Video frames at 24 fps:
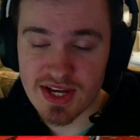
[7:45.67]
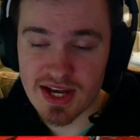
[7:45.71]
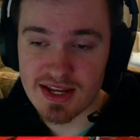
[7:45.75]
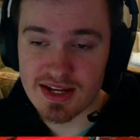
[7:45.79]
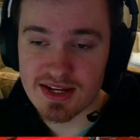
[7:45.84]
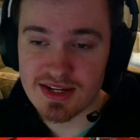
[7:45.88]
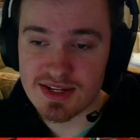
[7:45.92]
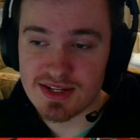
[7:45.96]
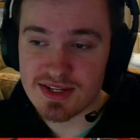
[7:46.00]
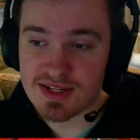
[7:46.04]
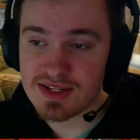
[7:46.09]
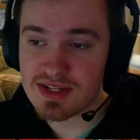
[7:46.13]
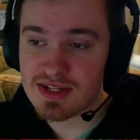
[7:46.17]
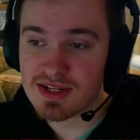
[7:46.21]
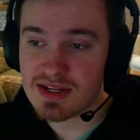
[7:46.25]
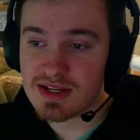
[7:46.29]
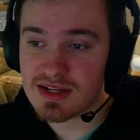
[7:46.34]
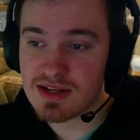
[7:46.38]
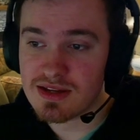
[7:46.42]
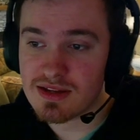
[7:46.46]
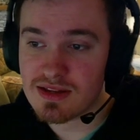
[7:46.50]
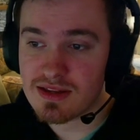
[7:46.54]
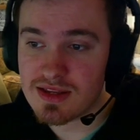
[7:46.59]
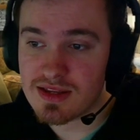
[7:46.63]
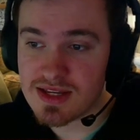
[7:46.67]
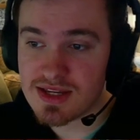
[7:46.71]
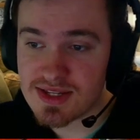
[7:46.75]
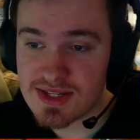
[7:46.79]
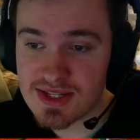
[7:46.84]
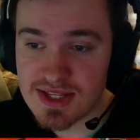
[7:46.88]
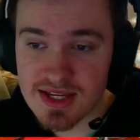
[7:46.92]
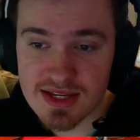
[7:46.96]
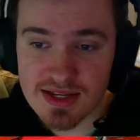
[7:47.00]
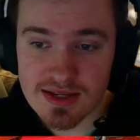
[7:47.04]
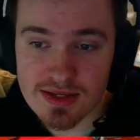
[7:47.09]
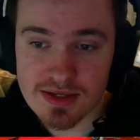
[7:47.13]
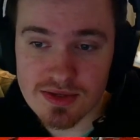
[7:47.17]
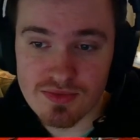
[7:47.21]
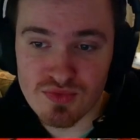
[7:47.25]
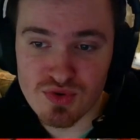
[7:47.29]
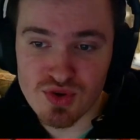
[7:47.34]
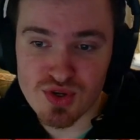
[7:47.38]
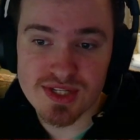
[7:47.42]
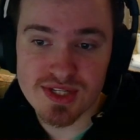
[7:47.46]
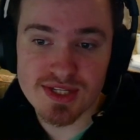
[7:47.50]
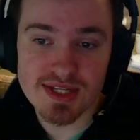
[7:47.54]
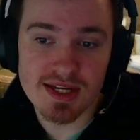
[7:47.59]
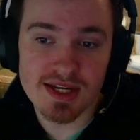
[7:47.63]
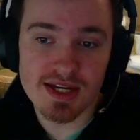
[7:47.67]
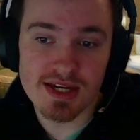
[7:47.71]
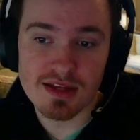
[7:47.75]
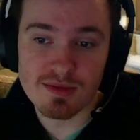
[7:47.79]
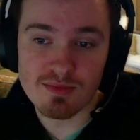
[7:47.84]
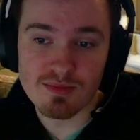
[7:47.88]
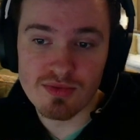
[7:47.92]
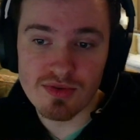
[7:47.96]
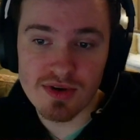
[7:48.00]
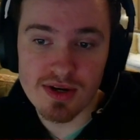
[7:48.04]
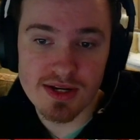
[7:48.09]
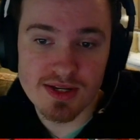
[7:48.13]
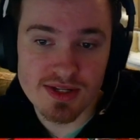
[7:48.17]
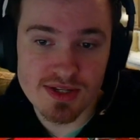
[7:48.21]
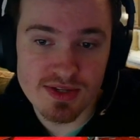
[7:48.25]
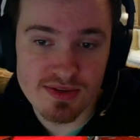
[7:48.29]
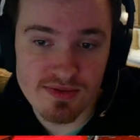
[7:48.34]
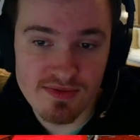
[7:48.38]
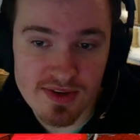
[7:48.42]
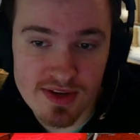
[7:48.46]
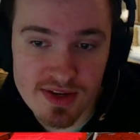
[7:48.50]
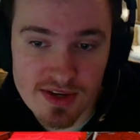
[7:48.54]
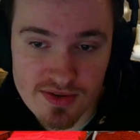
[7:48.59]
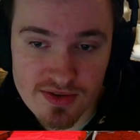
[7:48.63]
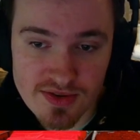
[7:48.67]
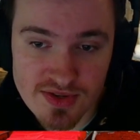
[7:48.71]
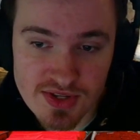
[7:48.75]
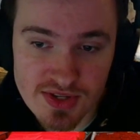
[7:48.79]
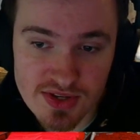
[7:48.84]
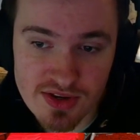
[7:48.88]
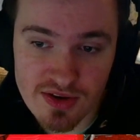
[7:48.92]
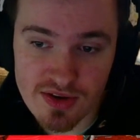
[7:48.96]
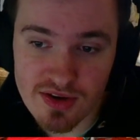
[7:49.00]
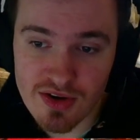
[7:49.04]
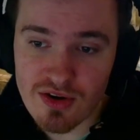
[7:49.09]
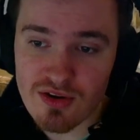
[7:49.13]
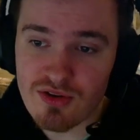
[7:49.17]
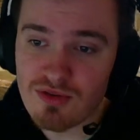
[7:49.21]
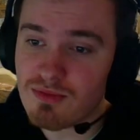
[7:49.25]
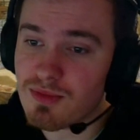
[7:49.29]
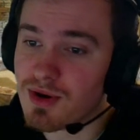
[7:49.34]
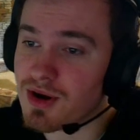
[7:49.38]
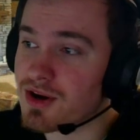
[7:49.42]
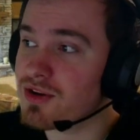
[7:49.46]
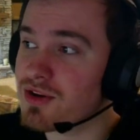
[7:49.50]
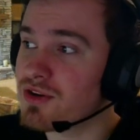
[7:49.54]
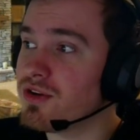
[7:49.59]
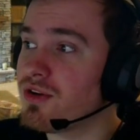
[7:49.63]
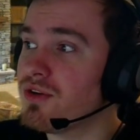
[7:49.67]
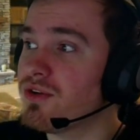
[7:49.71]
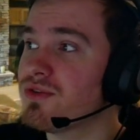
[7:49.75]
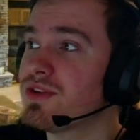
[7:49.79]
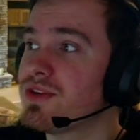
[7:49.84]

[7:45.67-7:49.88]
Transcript: And these things, we're singing the praises of INEOS and going, oh my God,